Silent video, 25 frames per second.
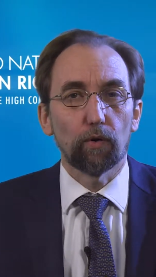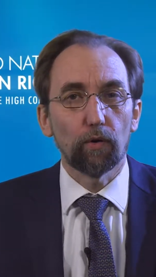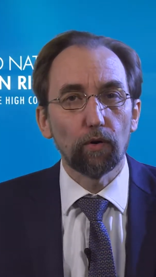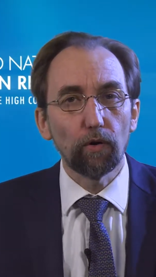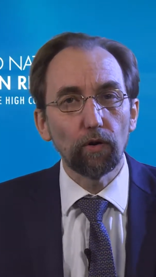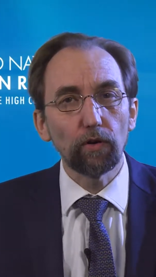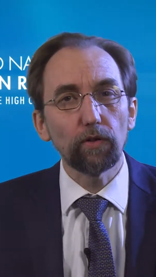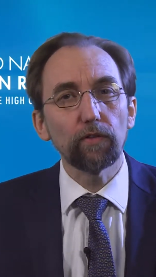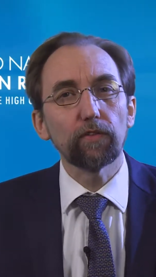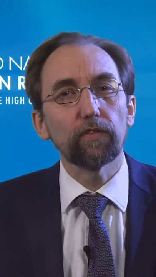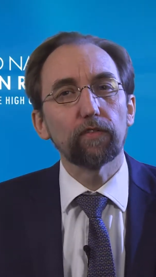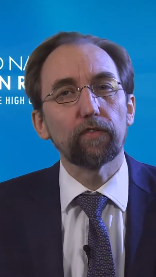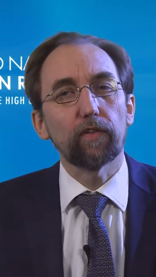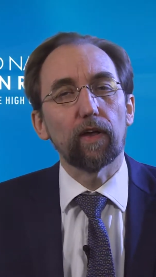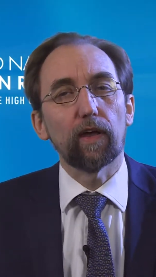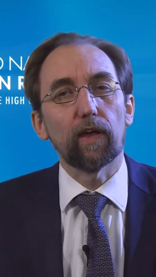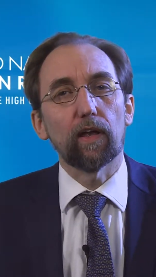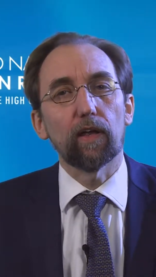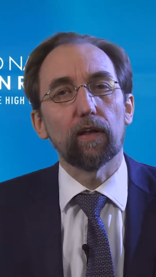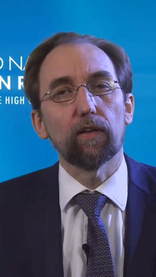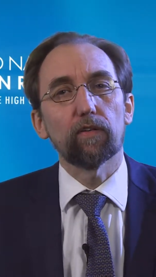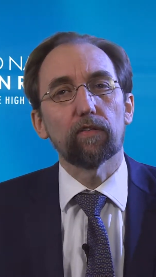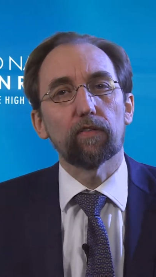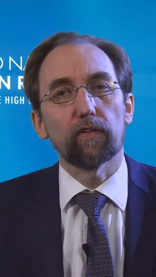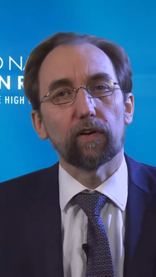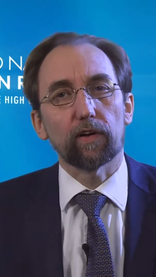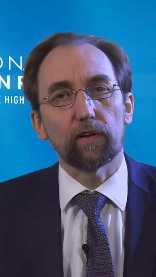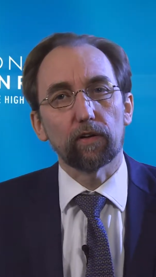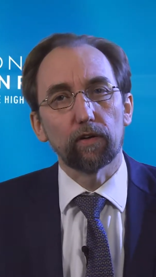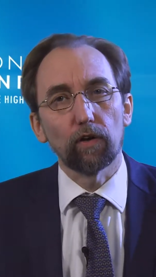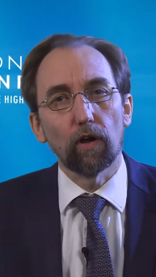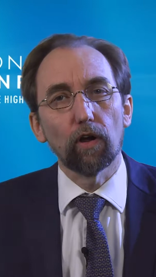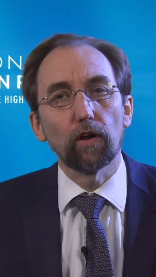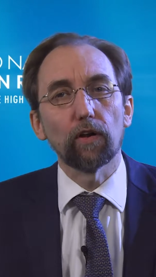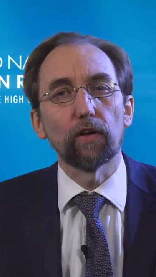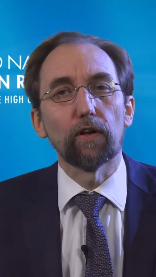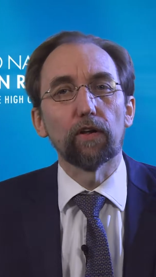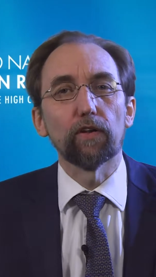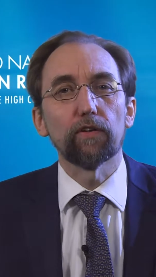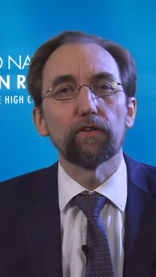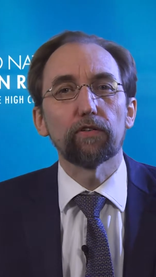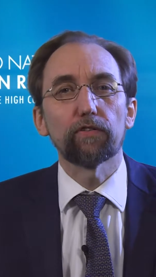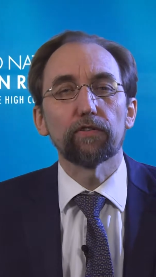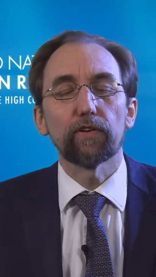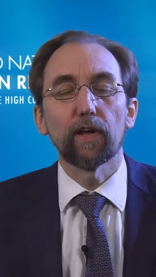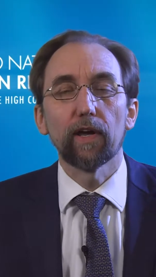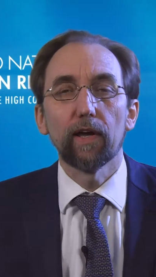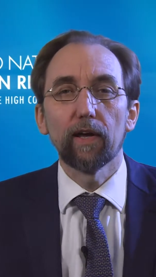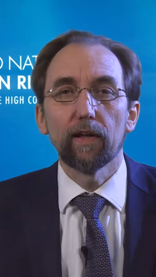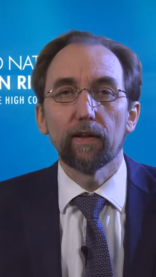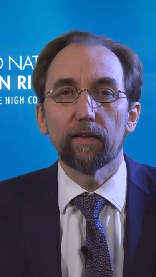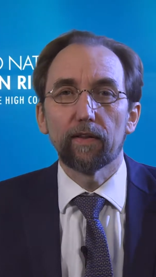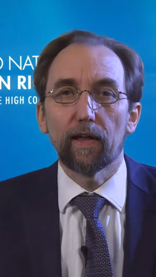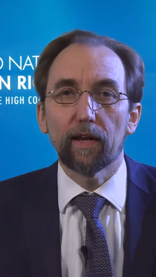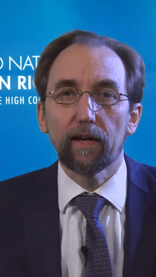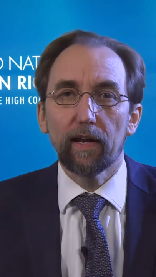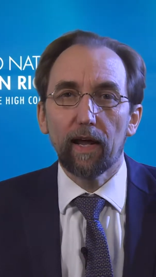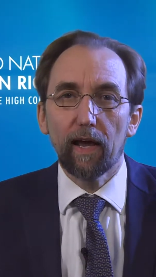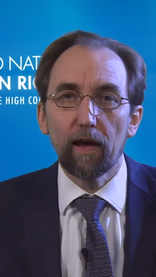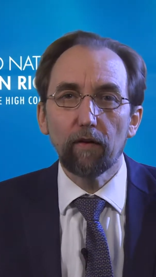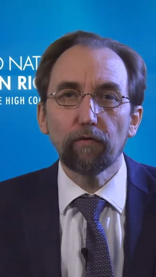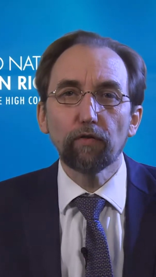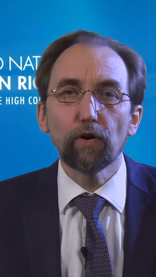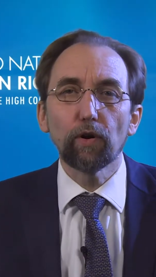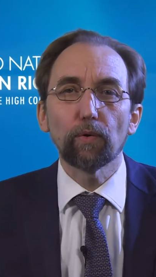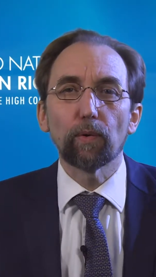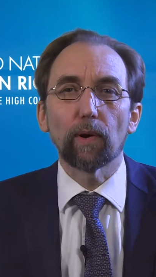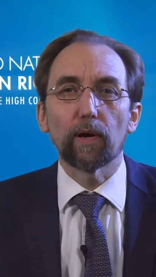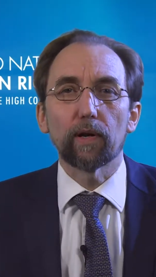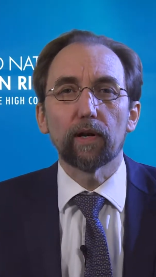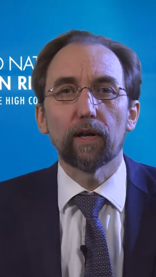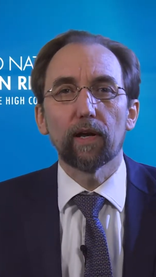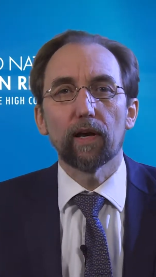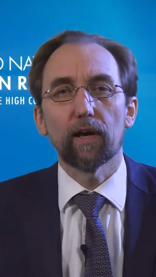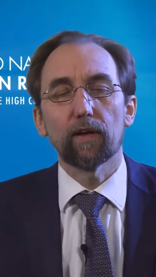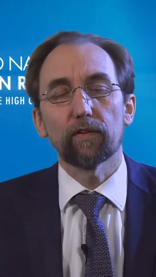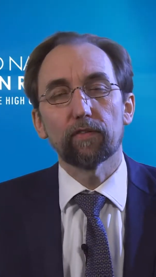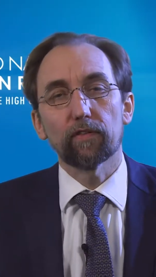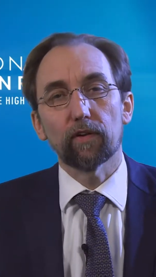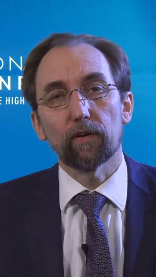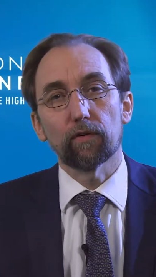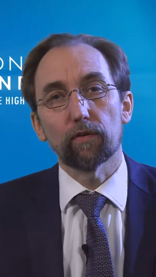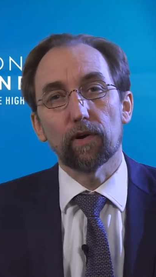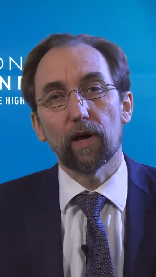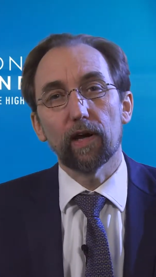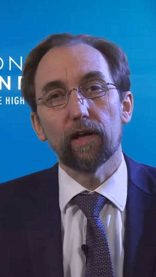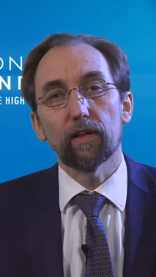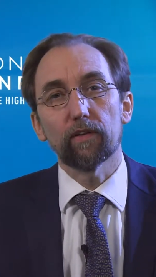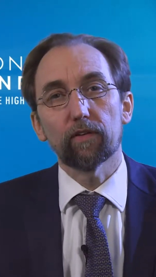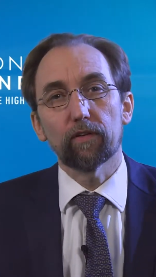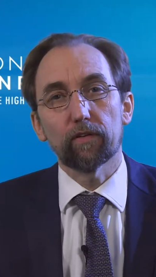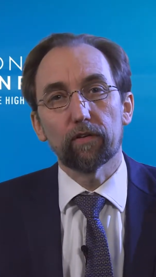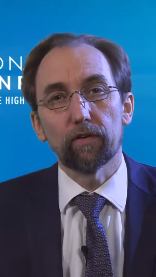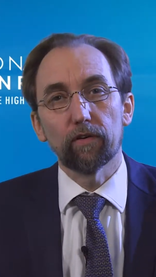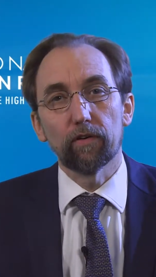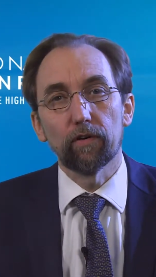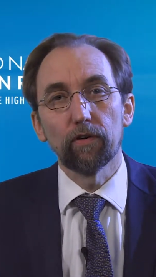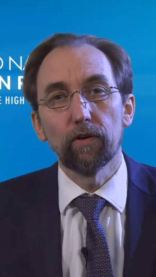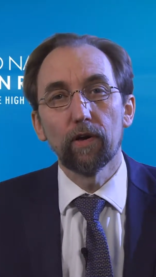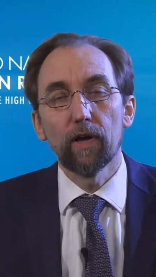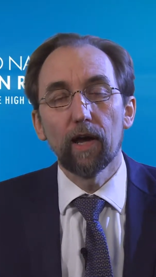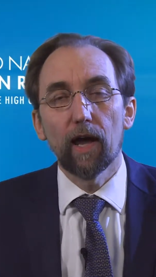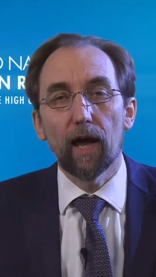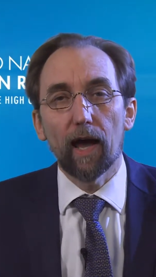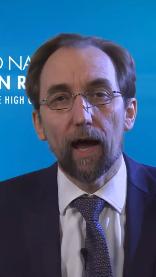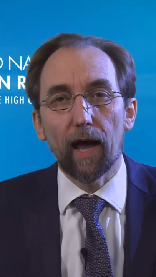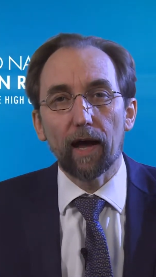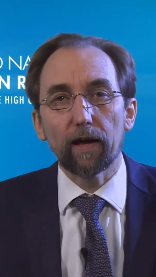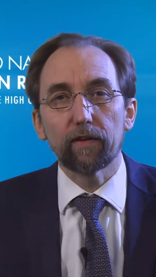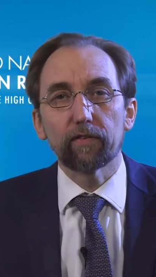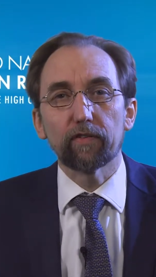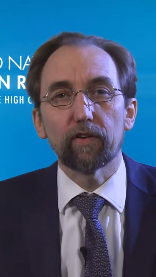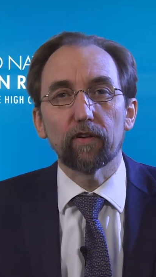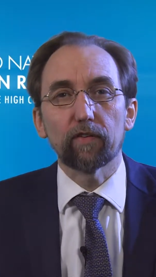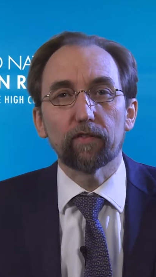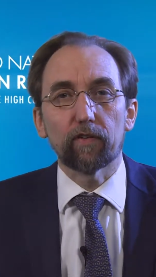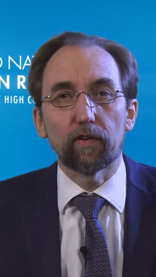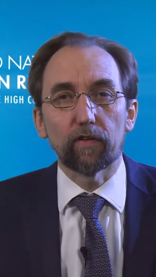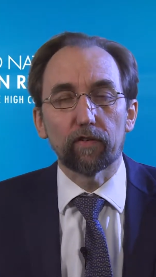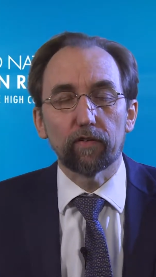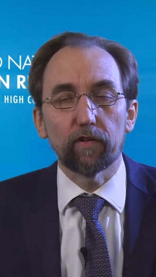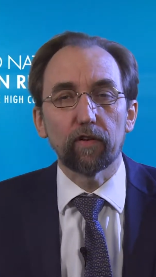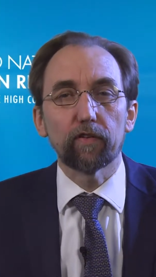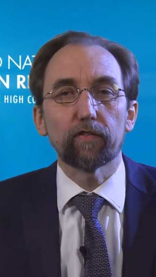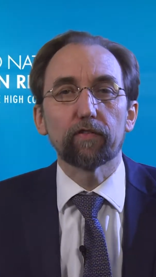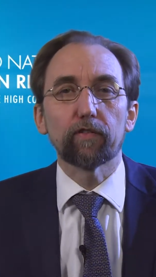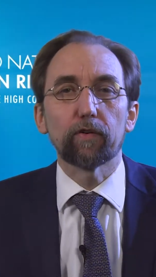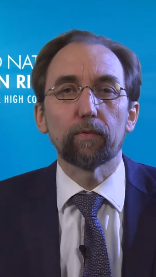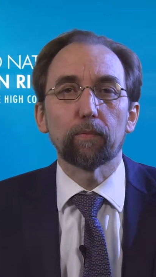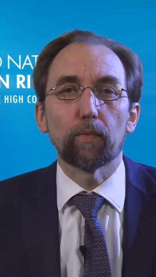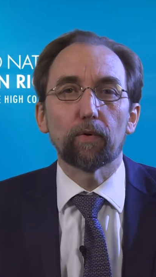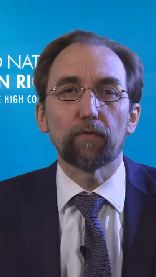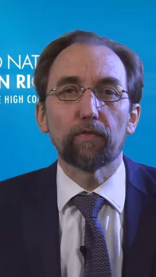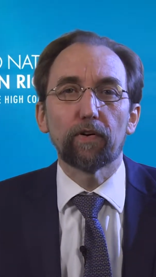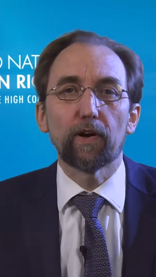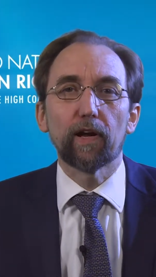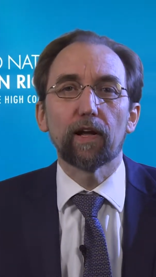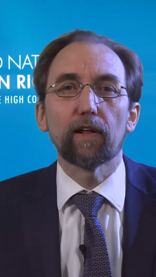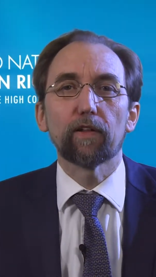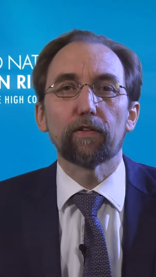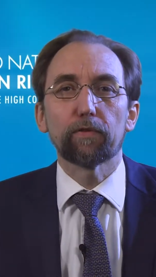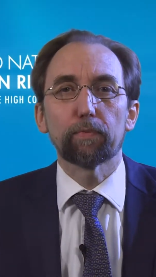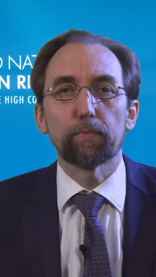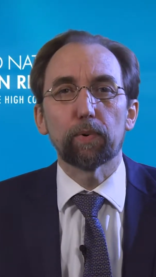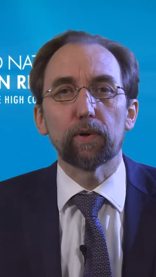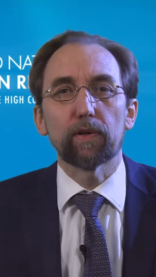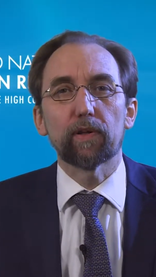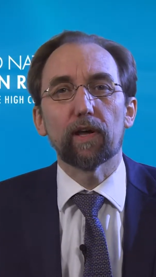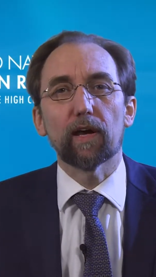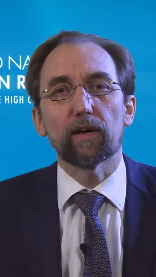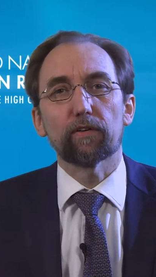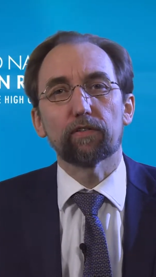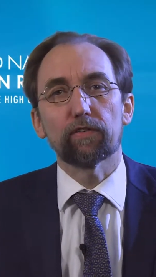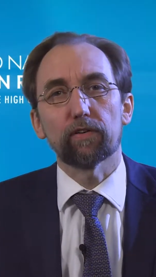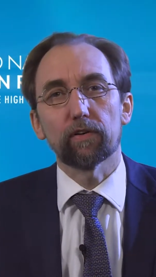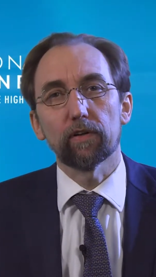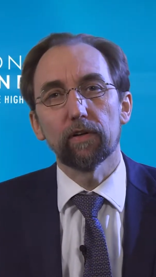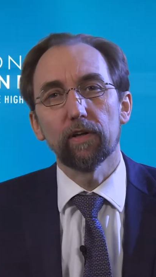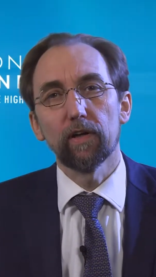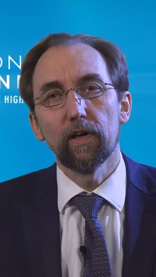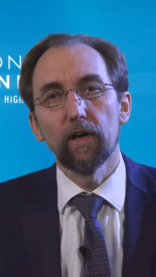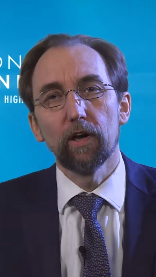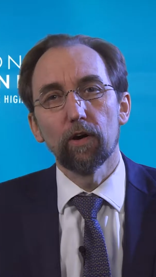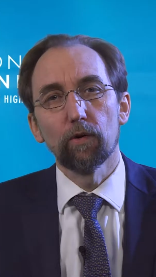all states acknowledged that everyone has a right to access a system of health protection